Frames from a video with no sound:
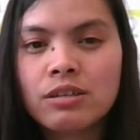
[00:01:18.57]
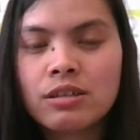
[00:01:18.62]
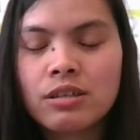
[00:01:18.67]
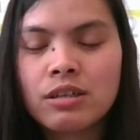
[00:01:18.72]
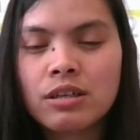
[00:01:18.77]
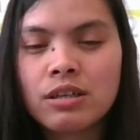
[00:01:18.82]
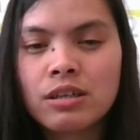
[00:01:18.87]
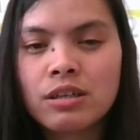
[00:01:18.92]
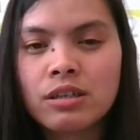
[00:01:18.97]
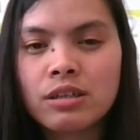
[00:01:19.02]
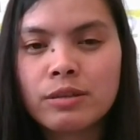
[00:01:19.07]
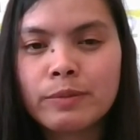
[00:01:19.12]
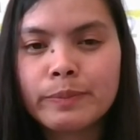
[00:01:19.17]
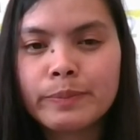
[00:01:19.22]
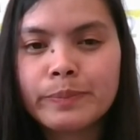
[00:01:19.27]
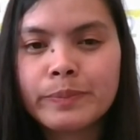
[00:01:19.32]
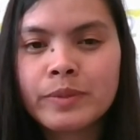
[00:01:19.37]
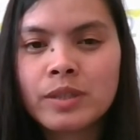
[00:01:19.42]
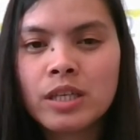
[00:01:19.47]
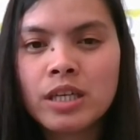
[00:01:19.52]
um,
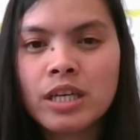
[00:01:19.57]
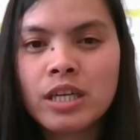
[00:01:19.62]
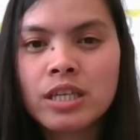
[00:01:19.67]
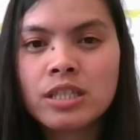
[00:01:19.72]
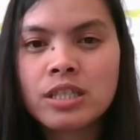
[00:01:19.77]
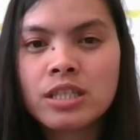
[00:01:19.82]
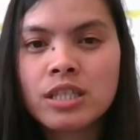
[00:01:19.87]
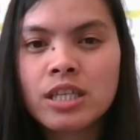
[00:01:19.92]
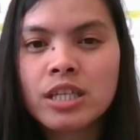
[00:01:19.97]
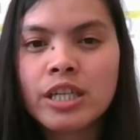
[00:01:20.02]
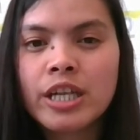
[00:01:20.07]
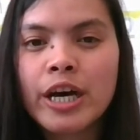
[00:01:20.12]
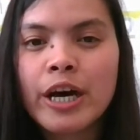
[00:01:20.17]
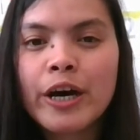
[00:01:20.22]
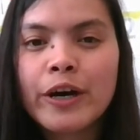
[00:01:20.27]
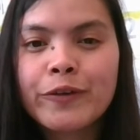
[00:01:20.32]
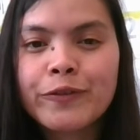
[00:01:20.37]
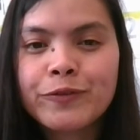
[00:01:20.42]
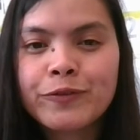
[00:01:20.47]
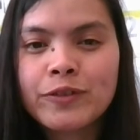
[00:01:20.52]
I still
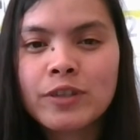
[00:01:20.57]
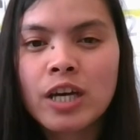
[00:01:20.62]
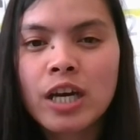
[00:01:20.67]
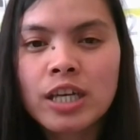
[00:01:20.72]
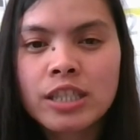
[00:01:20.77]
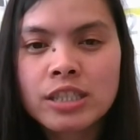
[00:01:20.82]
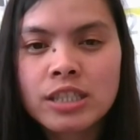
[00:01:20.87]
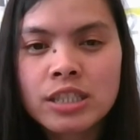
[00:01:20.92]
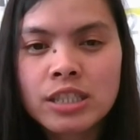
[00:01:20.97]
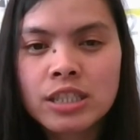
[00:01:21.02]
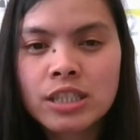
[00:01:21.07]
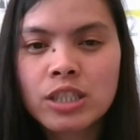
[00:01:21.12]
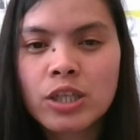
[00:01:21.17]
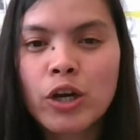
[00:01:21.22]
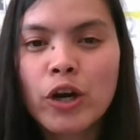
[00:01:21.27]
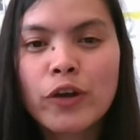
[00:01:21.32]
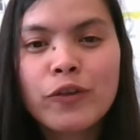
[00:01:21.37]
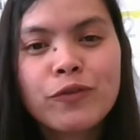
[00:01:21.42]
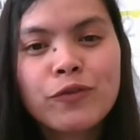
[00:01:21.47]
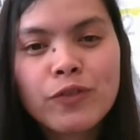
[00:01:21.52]
have that
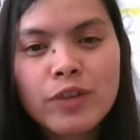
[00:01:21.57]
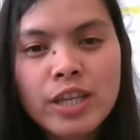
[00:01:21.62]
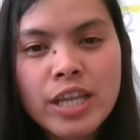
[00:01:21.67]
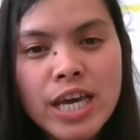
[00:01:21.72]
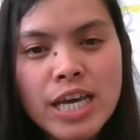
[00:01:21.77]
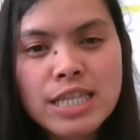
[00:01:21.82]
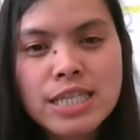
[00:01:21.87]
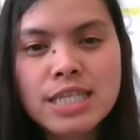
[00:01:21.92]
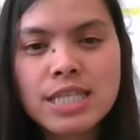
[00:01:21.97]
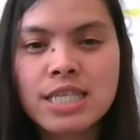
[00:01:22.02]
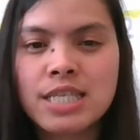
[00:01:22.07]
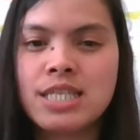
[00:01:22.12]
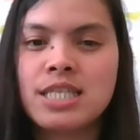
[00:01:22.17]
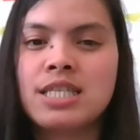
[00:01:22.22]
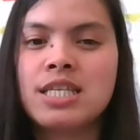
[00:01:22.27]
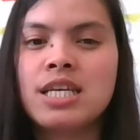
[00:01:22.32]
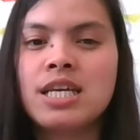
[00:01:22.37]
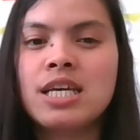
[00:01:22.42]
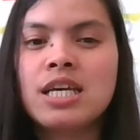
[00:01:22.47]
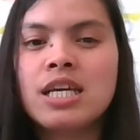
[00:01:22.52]
confidence
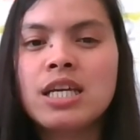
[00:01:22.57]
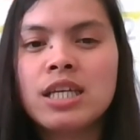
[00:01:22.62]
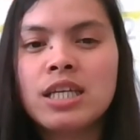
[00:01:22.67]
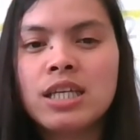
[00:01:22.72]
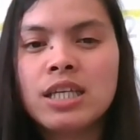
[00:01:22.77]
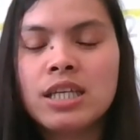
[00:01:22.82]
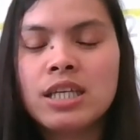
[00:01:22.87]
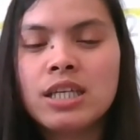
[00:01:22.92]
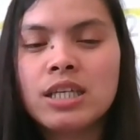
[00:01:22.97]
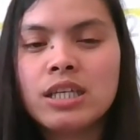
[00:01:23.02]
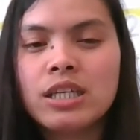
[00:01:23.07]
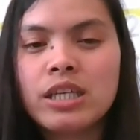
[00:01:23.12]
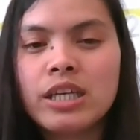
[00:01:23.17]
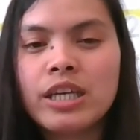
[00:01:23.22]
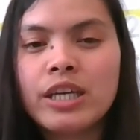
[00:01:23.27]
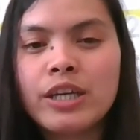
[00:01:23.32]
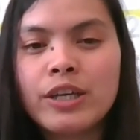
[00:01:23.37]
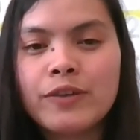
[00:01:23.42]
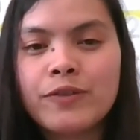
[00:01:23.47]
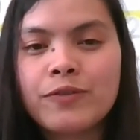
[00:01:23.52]

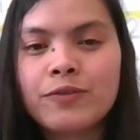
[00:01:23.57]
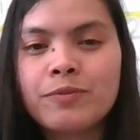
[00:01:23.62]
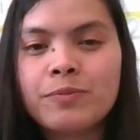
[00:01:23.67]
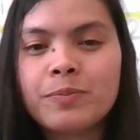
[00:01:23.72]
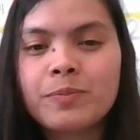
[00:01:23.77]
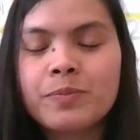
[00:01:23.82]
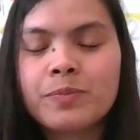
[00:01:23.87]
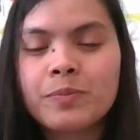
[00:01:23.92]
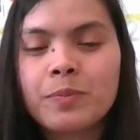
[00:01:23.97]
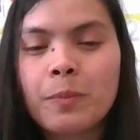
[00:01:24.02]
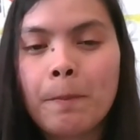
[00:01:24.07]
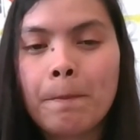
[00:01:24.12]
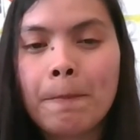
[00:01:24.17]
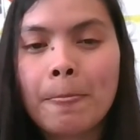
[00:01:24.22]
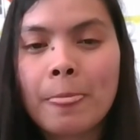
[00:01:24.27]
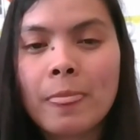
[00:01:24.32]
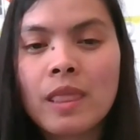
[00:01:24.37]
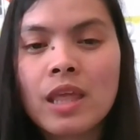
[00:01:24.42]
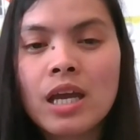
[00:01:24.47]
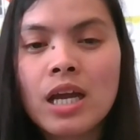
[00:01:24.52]
if
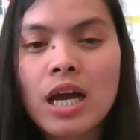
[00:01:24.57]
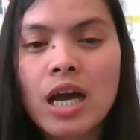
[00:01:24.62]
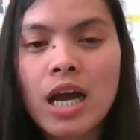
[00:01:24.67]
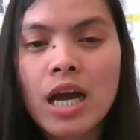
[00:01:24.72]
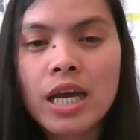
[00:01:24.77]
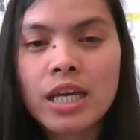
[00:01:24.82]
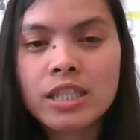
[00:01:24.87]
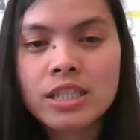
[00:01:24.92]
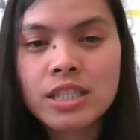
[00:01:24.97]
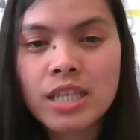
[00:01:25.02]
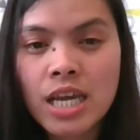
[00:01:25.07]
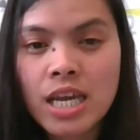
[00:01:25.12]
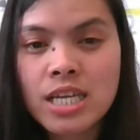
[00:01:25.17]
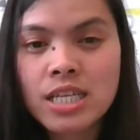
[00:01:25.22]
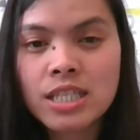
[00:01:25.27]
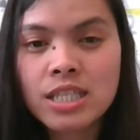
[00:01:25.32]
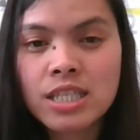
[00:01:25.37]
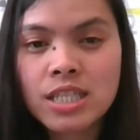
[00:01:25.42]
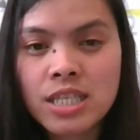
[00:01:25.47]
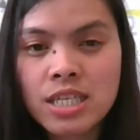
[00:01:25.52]
I take
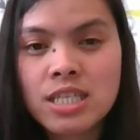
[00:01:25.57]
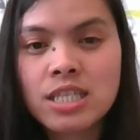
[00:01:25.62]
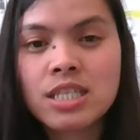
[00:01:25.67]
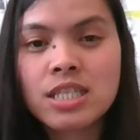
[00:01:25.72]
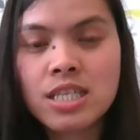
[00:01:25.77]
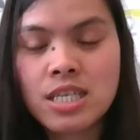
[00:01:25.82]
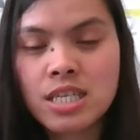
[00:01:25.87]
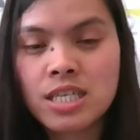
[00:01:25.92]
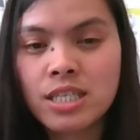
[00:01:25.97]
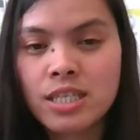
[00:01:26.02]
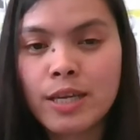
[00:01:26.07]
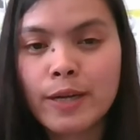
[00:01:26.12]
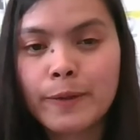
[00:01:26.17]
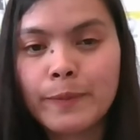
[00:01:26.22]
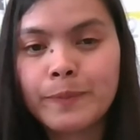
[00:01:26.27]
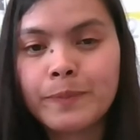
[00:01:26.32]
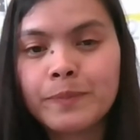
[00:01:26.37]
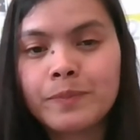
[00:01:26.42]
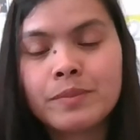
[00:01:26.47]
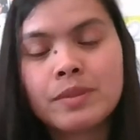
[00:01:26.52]
this
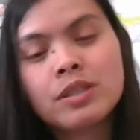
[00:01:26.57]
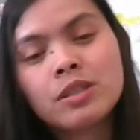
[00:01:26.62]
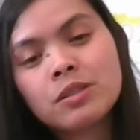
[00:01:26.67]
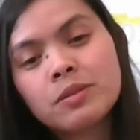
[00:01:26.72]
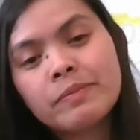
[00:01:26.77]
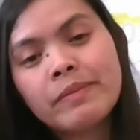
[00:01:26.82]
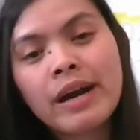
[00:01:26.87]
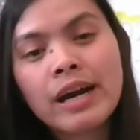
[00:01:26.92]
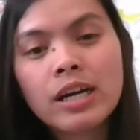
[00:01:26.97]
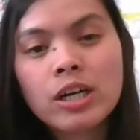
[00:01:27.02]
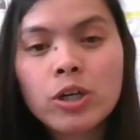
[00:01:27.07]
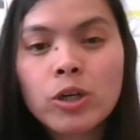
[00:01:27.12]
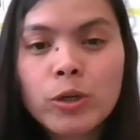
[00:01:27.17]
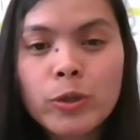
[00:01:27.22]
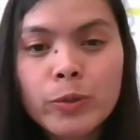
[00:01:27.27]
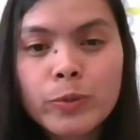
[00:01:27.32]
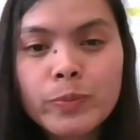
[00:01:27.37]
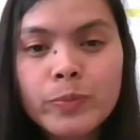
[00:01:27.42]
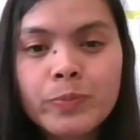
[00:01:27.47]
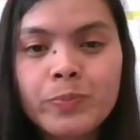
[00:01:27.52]
exam. Because back
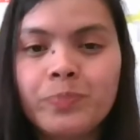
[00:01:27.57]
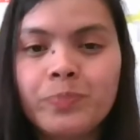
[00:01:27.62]
home,